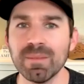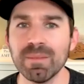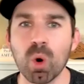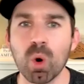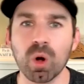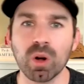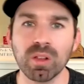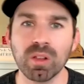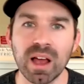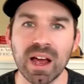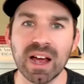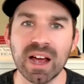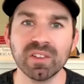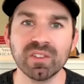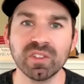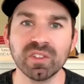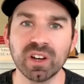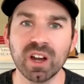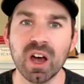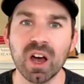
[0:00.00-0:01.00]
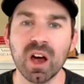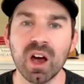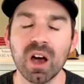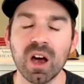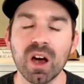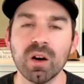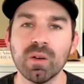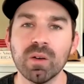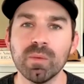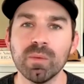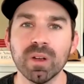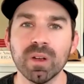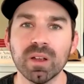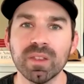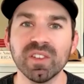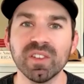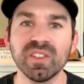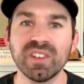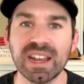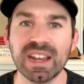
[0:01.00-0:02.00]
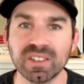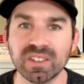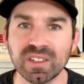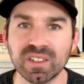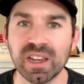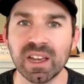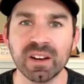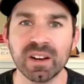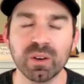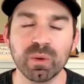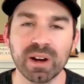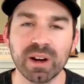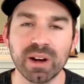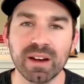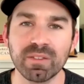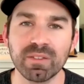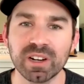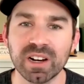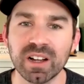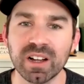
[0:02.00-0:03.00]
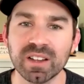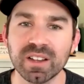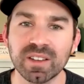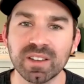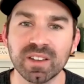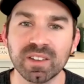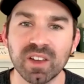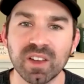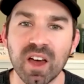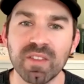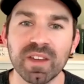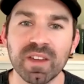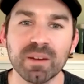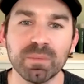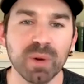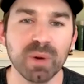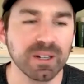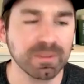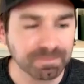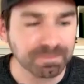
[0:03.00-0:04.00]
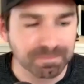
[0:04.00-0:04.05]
more or less, you know, the, the snake skin or whatever, you know, that's on there. But